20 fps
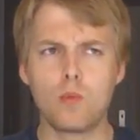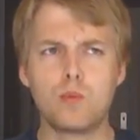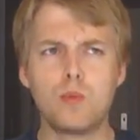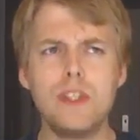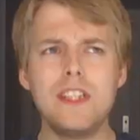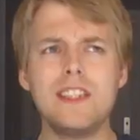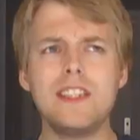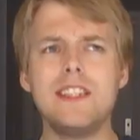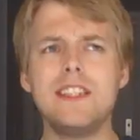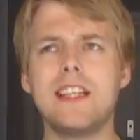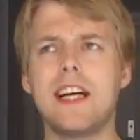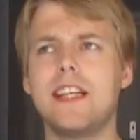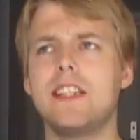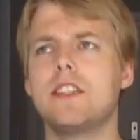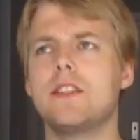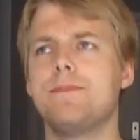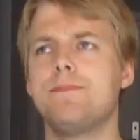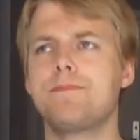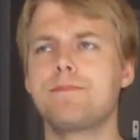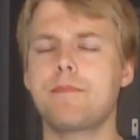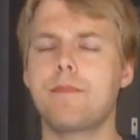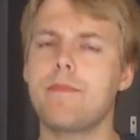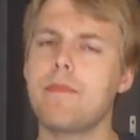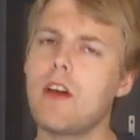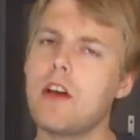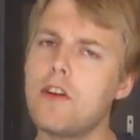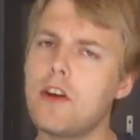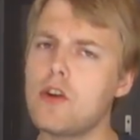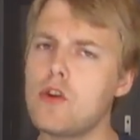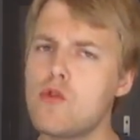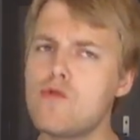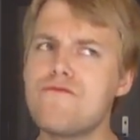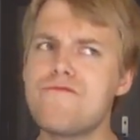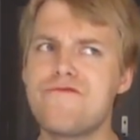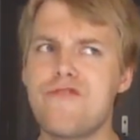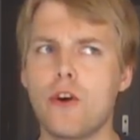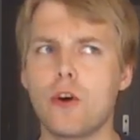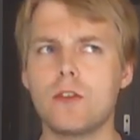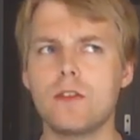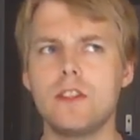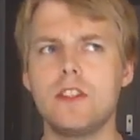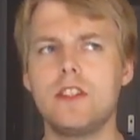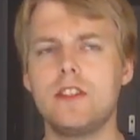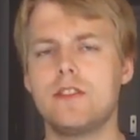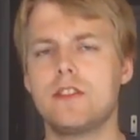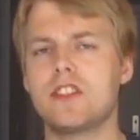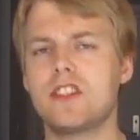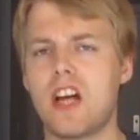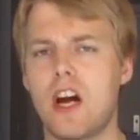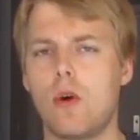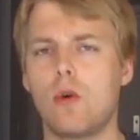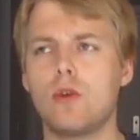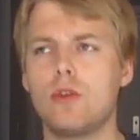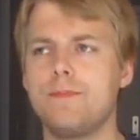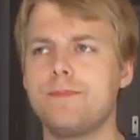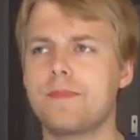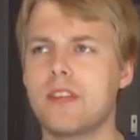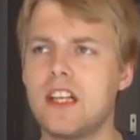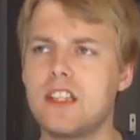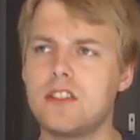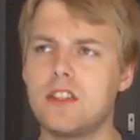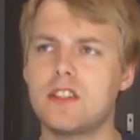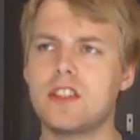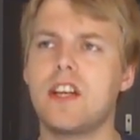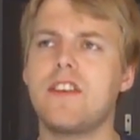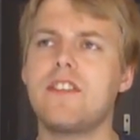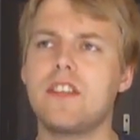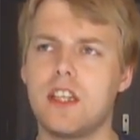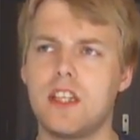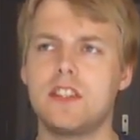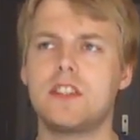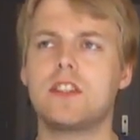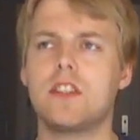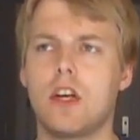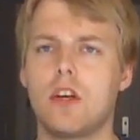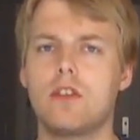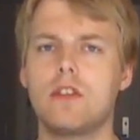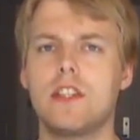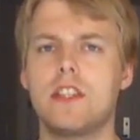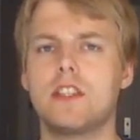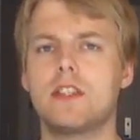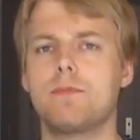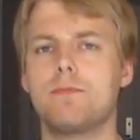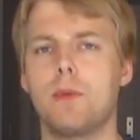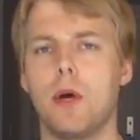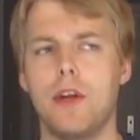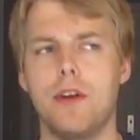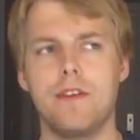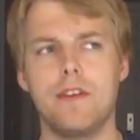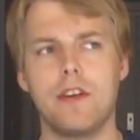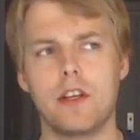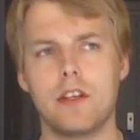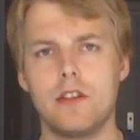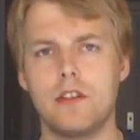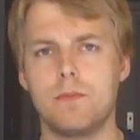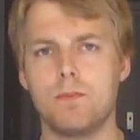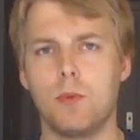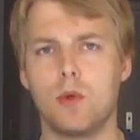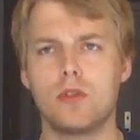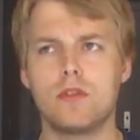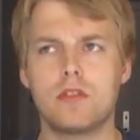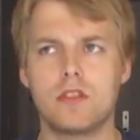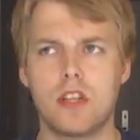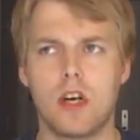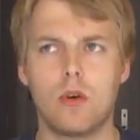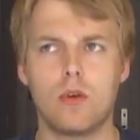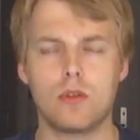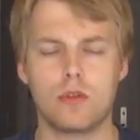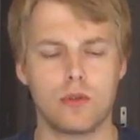Really nice. Not overtly sour. It does have a nice sourness, but not the most sour